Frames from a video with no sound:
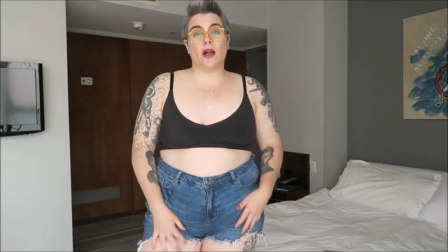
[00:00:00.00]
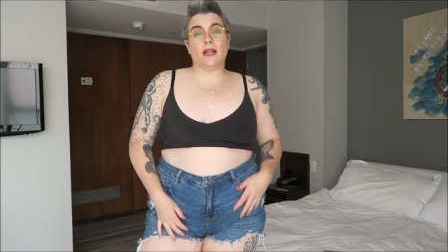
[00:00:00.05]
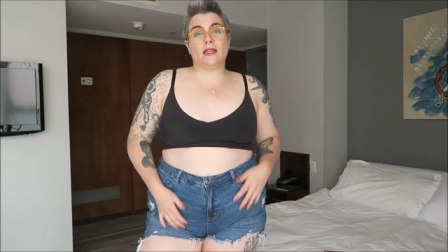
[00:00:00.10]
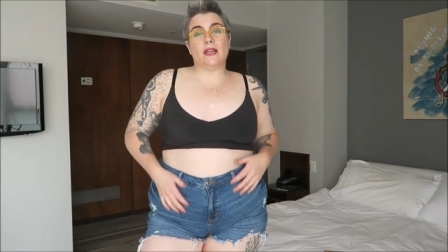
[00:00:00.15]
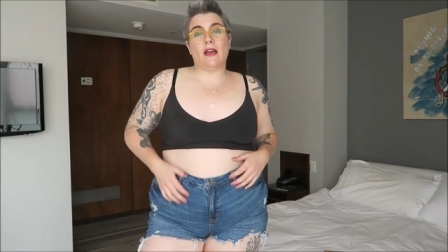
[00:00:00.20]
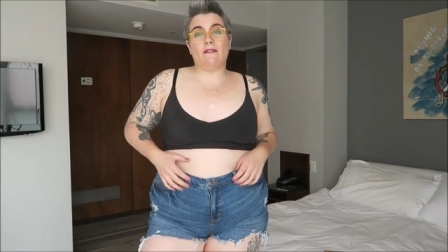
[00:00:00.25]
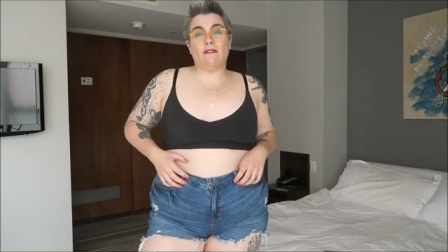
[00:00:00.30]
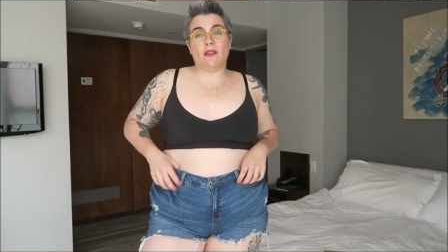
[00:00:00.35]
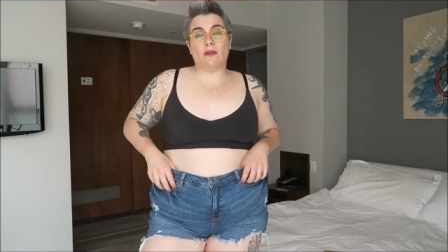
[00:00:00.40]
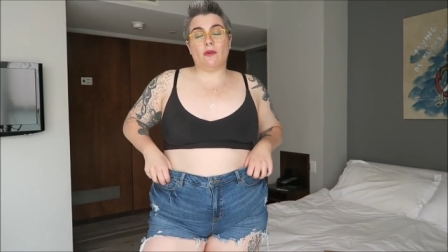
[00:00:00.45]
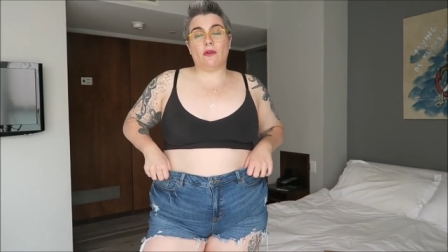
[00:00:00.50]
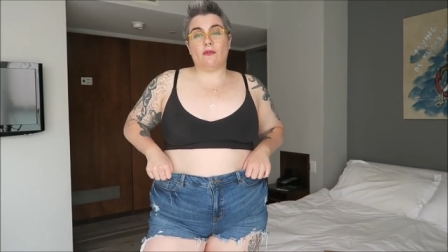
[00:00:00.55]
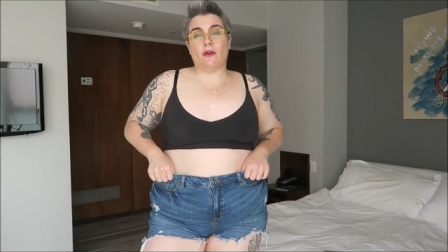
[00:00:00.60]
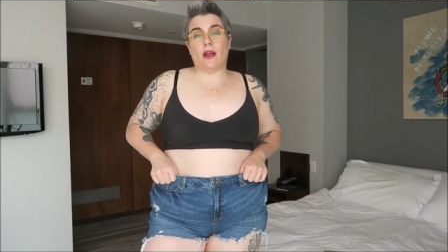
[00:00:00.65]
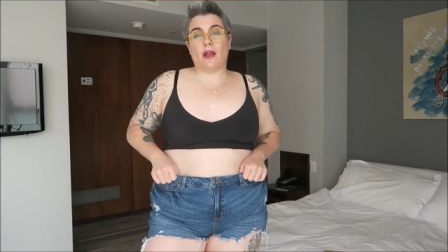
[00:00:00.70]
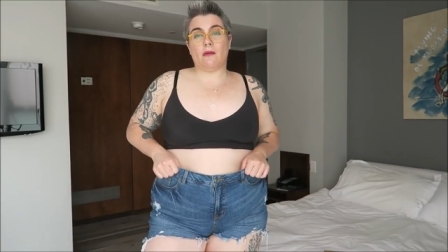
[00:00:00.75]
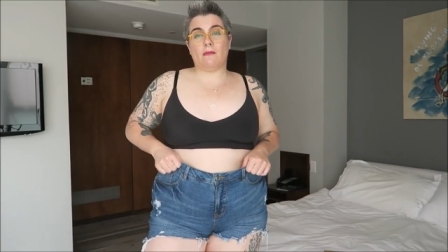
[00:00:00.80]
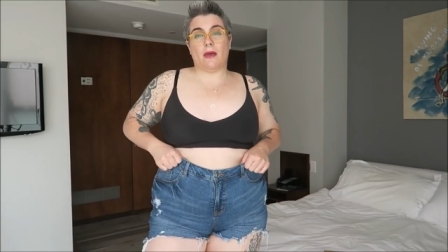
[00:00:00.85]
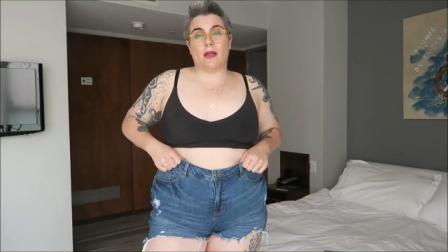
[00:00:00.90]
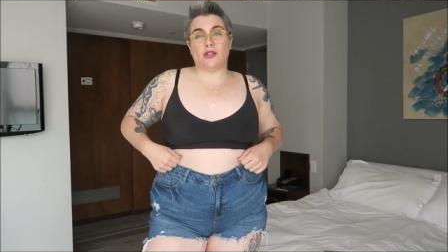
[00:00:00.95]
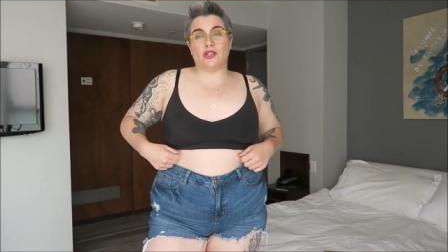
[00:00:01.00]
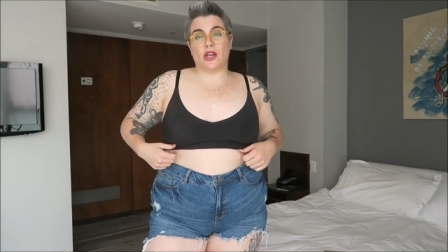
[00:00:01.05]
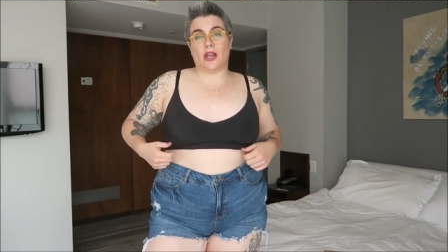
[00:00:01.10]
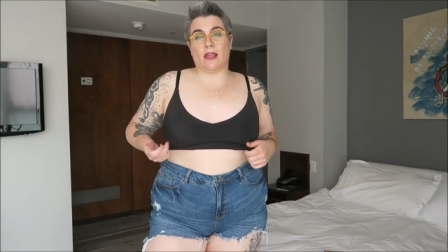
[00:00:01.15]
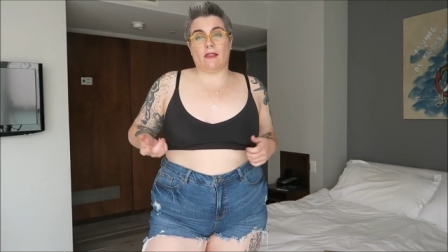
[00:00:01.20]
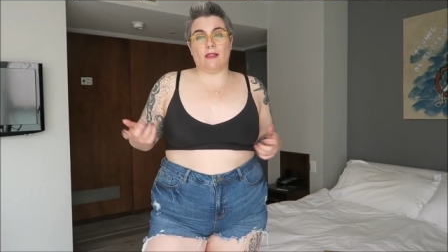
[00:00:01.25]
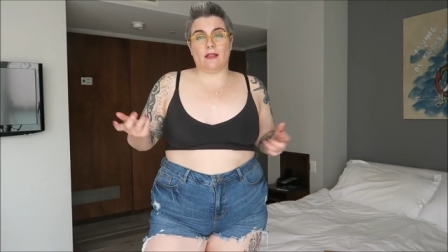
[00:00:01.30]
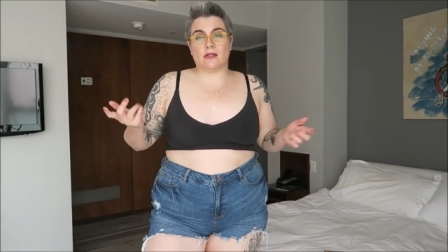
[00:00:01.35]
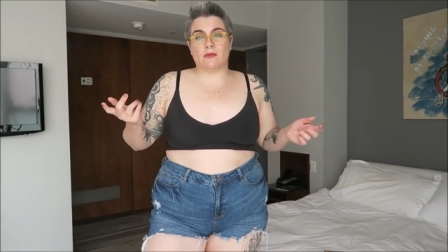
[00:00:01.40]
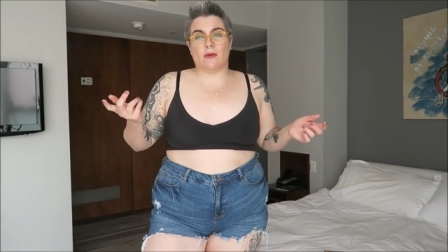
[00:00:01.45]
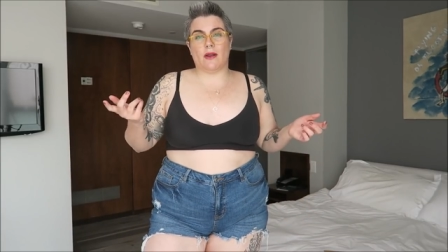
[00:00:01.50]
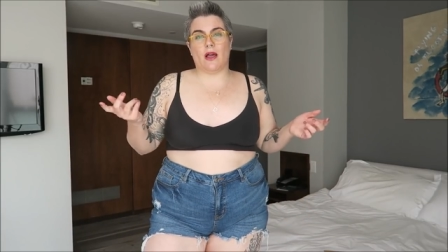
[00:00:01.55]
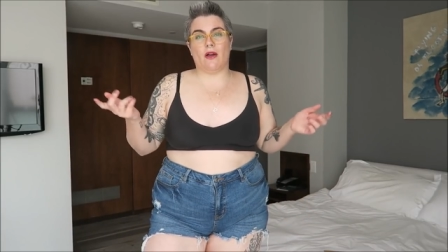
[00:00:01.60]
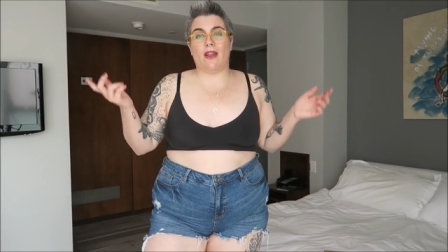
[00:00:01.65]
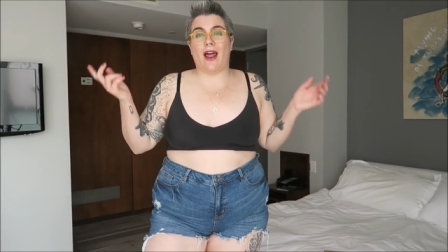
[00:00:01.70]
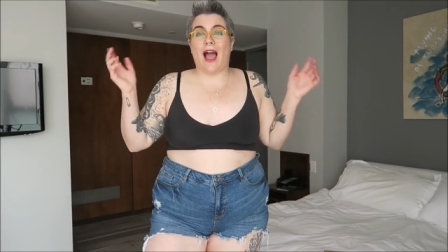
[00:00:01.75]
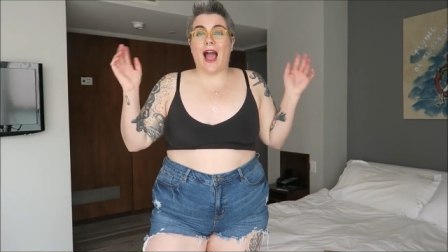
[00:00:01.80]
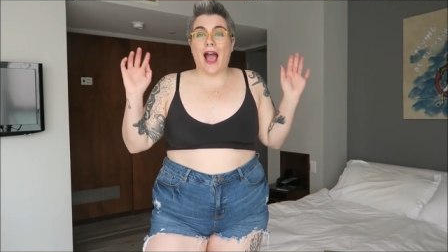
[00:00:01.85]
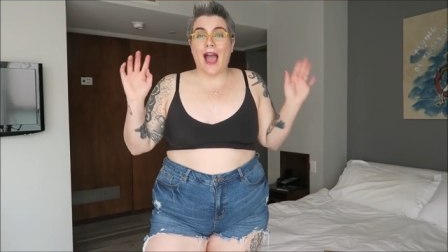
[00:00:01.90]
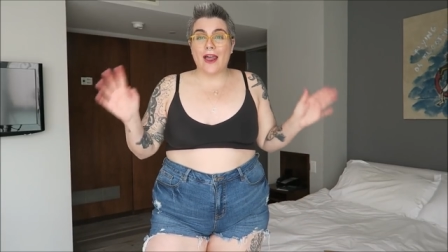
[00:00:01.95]
I definitely would recommend checking this one
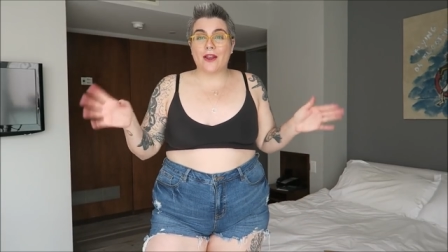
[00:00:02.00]
out.